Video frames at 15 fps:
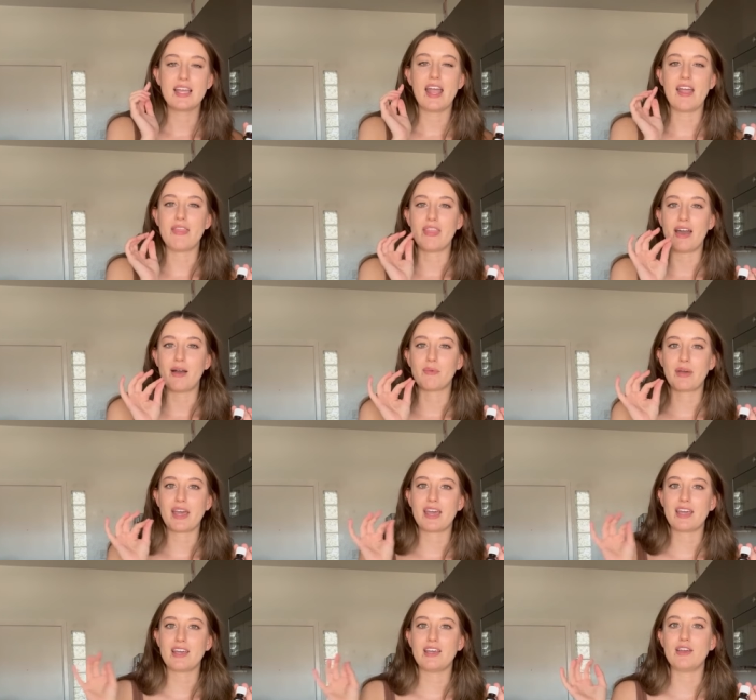And that
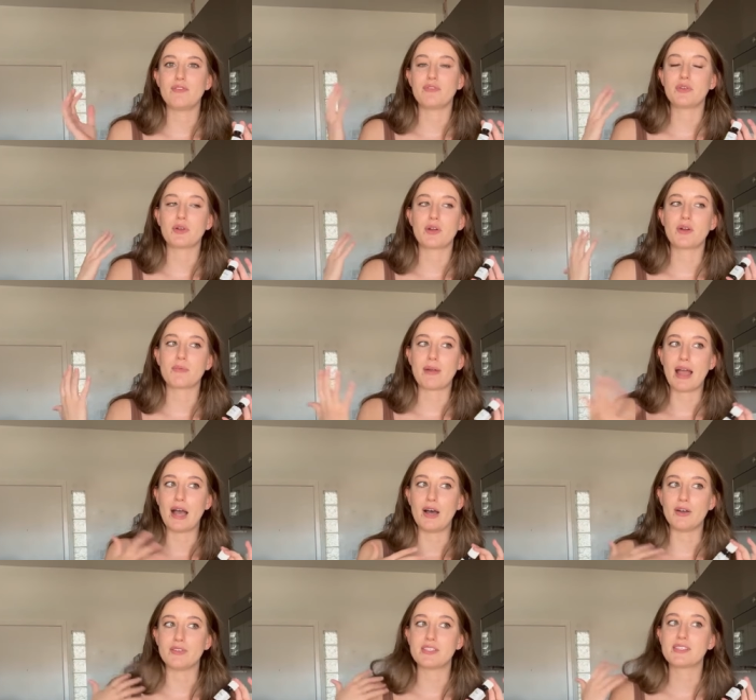way, if you're
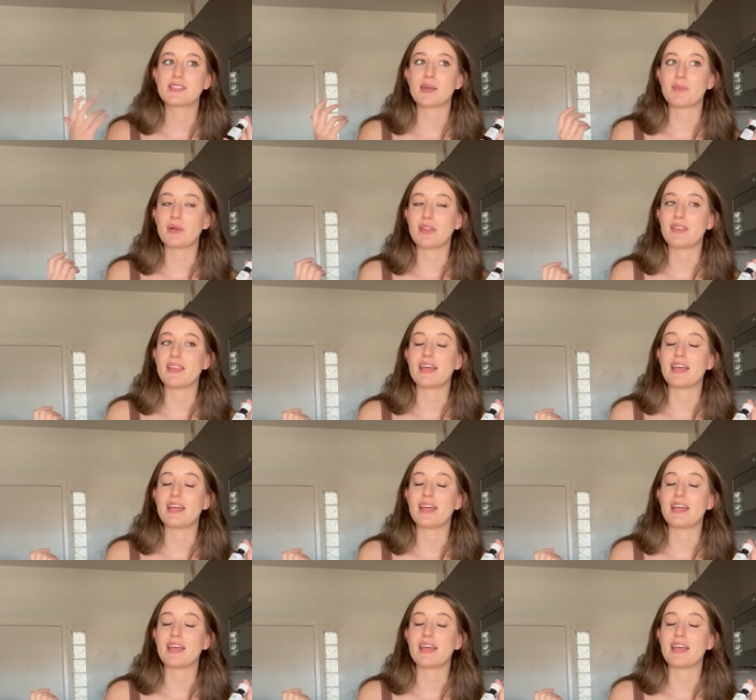around someone